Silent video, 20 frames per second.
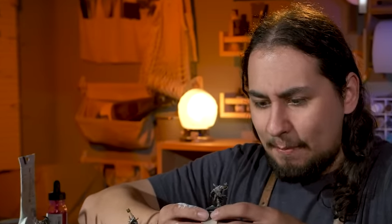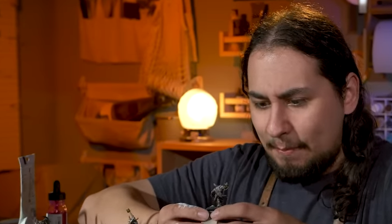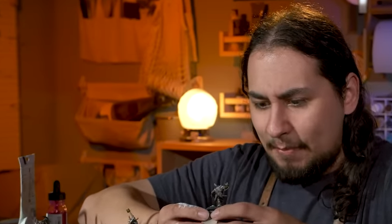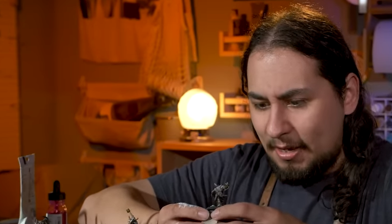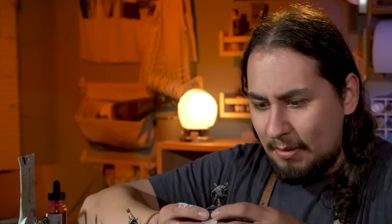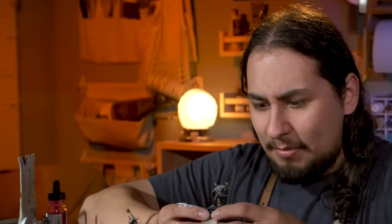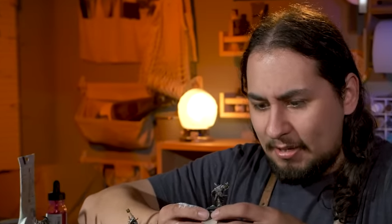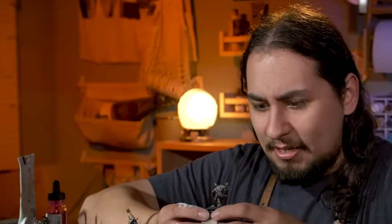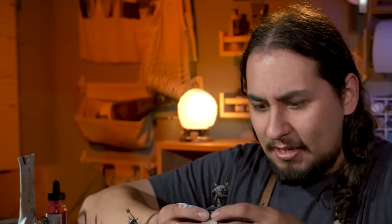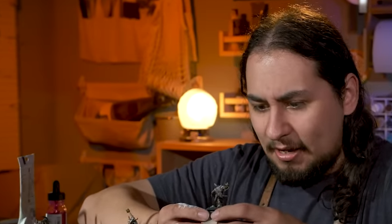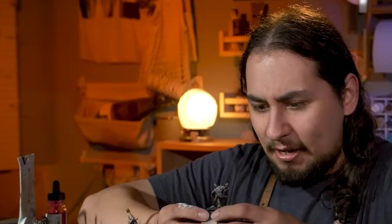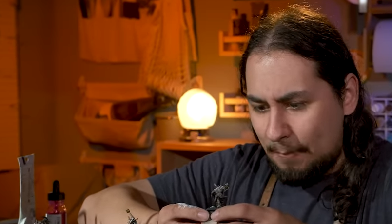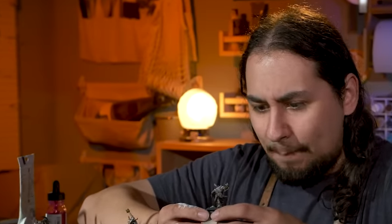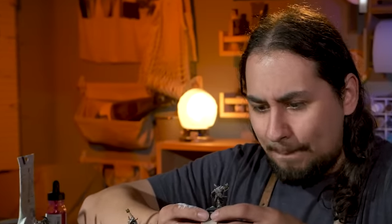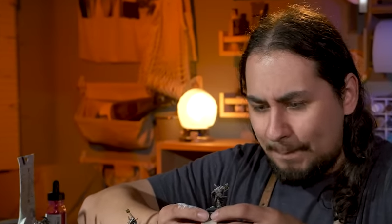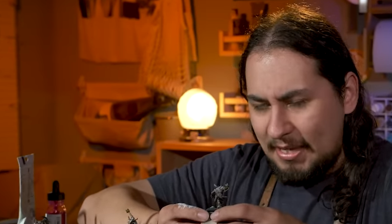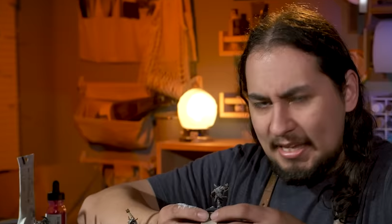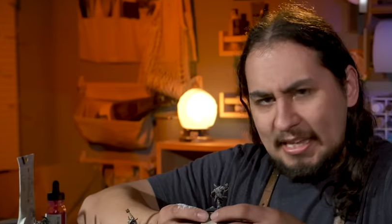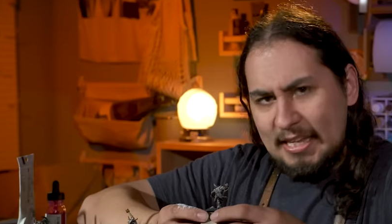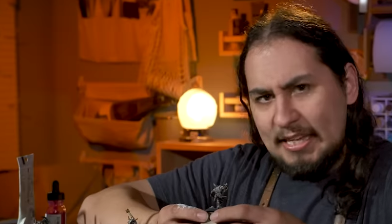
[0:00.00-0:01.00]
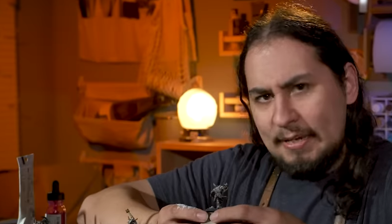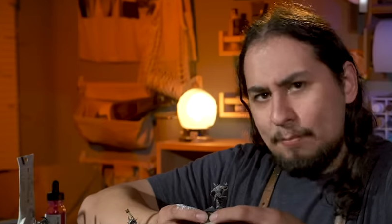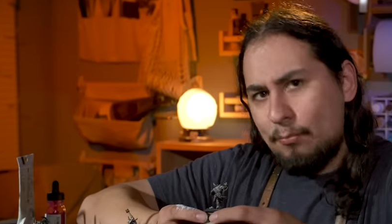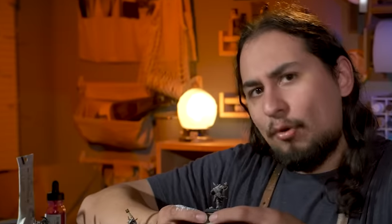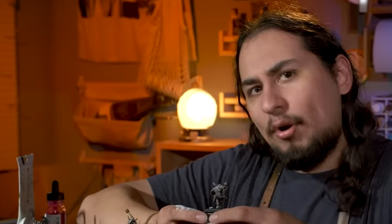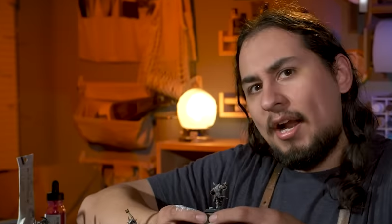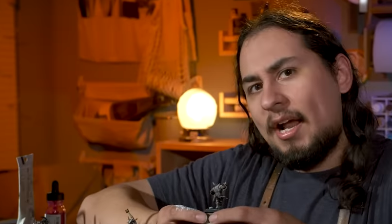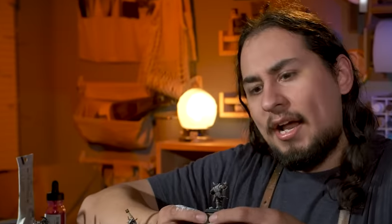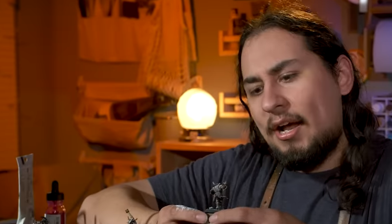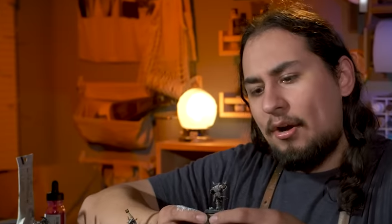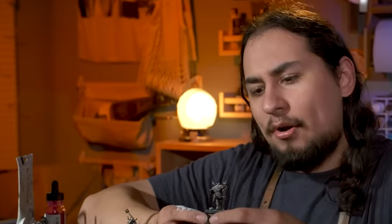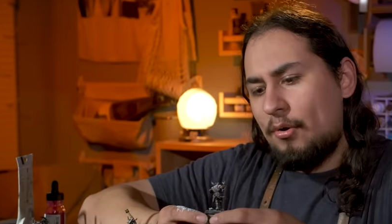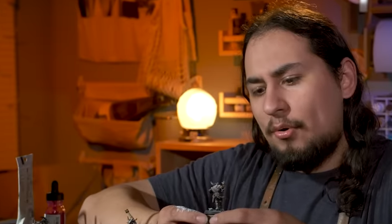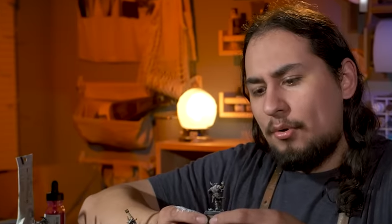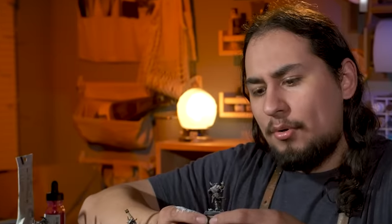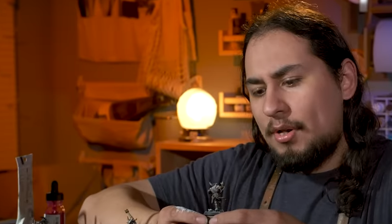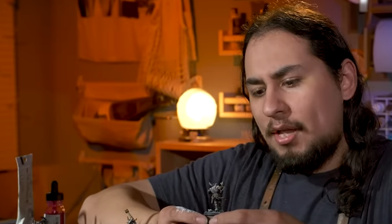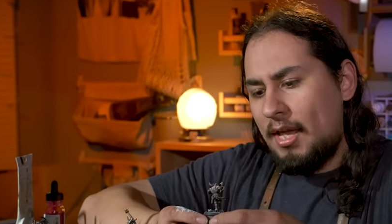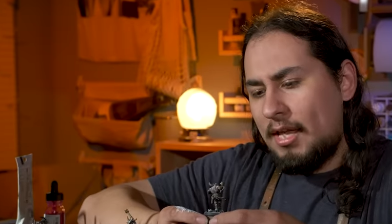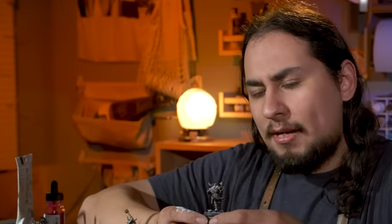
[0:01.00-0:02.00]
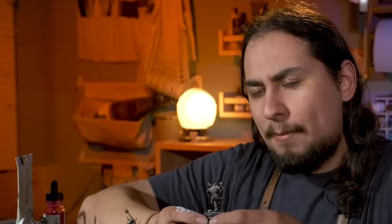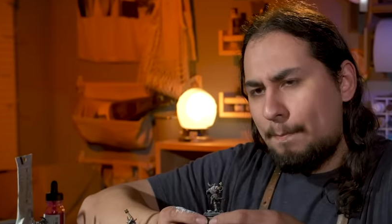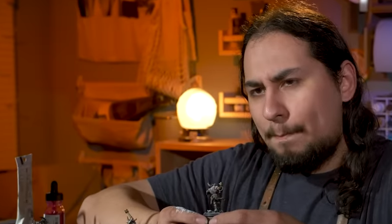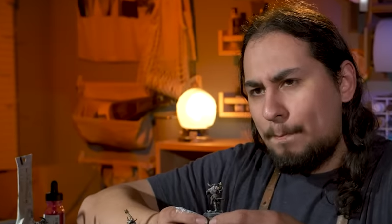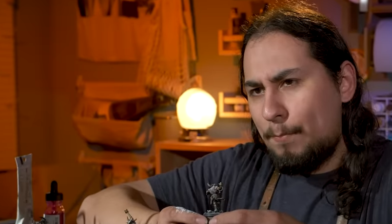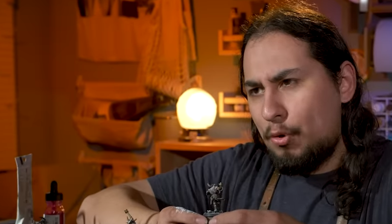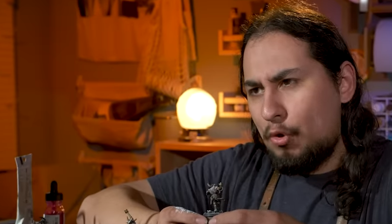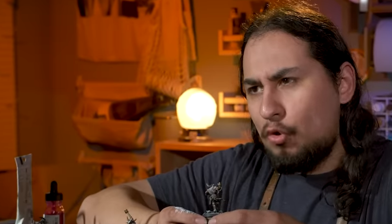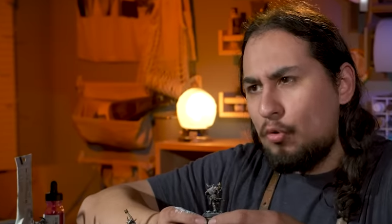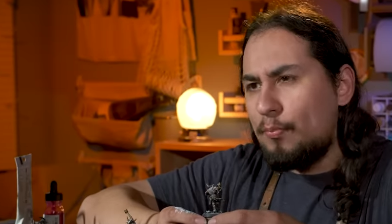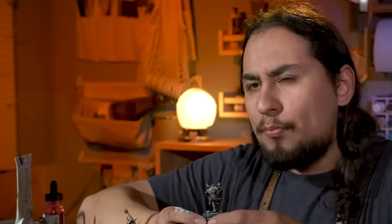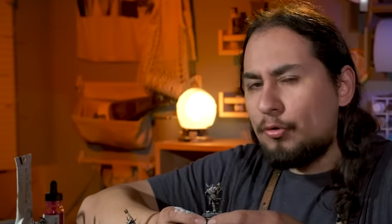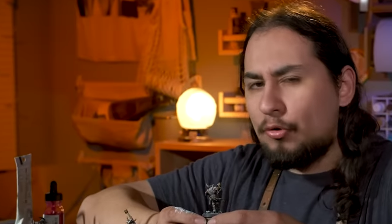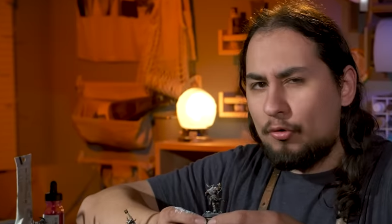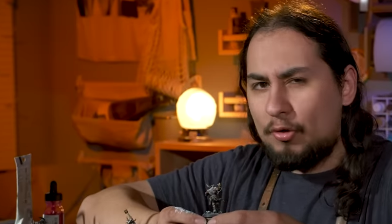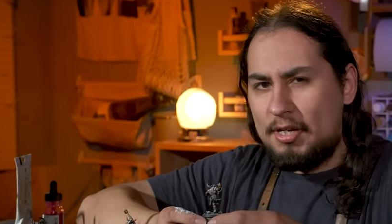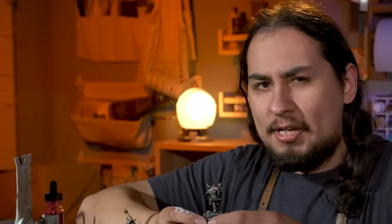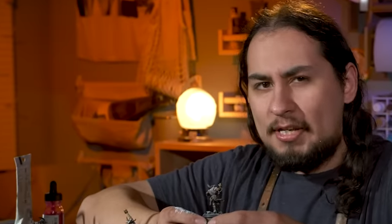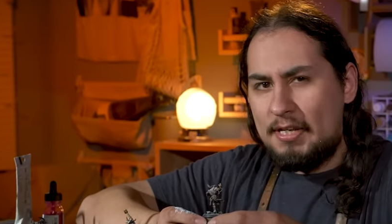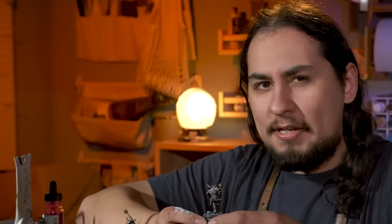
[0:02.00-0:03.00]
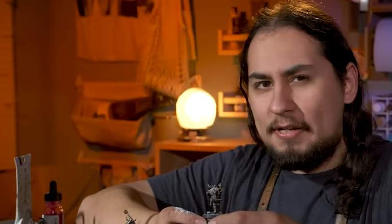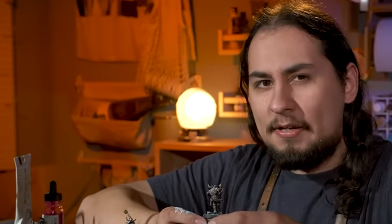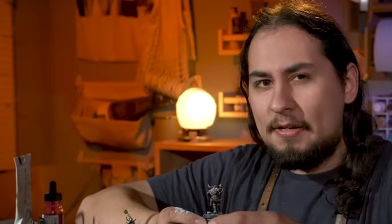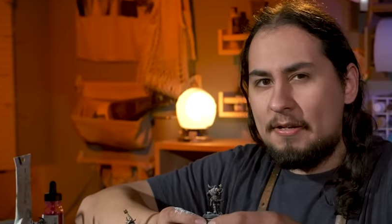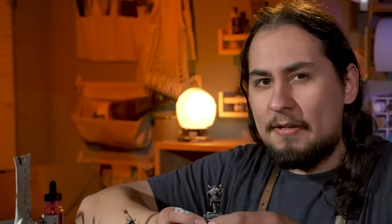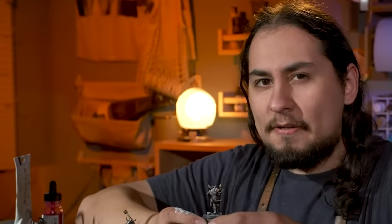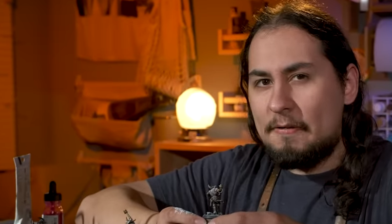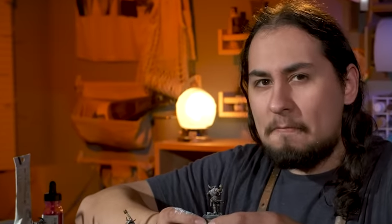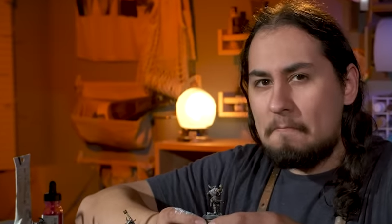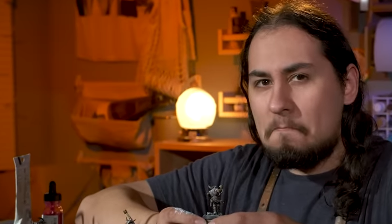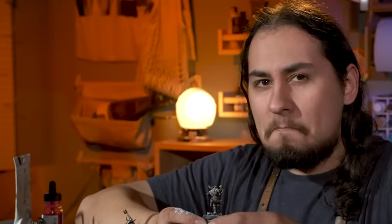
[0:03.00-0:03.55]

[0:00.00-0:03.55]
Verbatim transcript: Maybe a pea brown and a poop green.